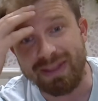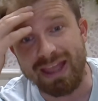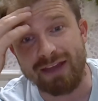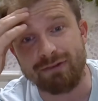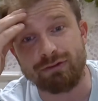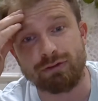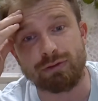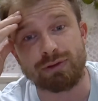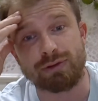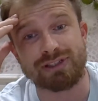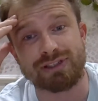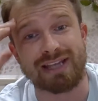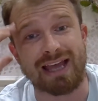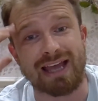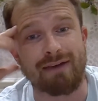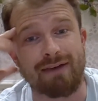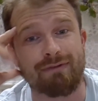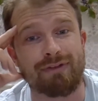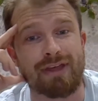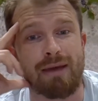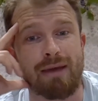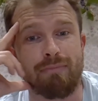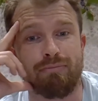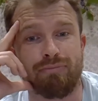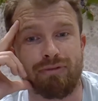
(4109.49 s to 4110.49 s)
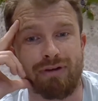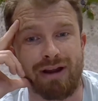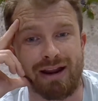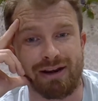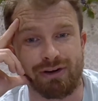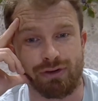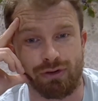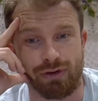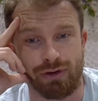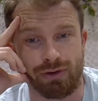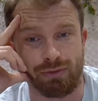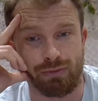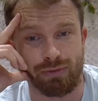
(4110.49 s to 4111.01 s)
Everyone wants to have their
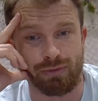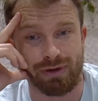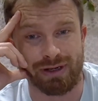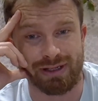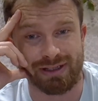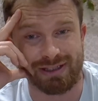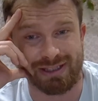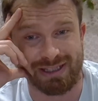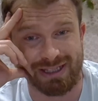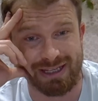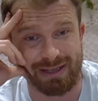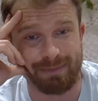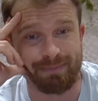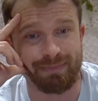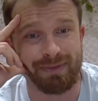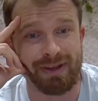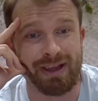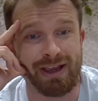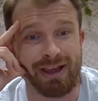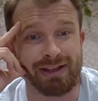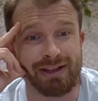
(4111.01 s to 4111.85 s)
brand on a winning team.